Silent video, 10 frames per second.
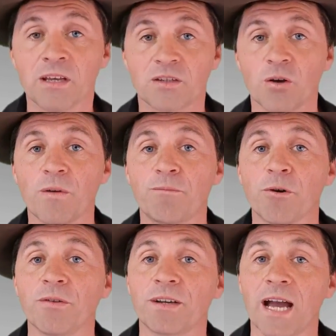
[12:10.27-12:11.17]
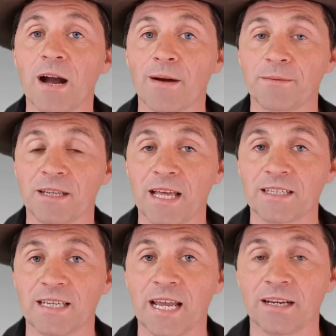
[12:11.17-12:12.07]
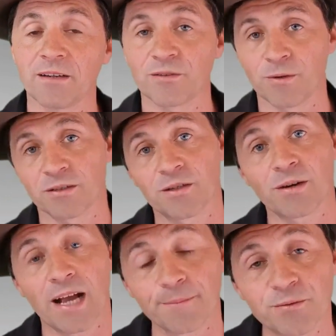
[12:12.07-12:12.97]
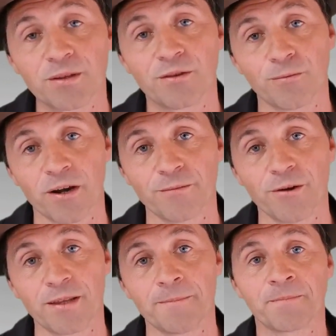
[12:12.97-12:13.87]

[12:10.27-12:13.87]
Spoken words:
So we've brought the car up to that standard as well. So it comes with the roadworthy.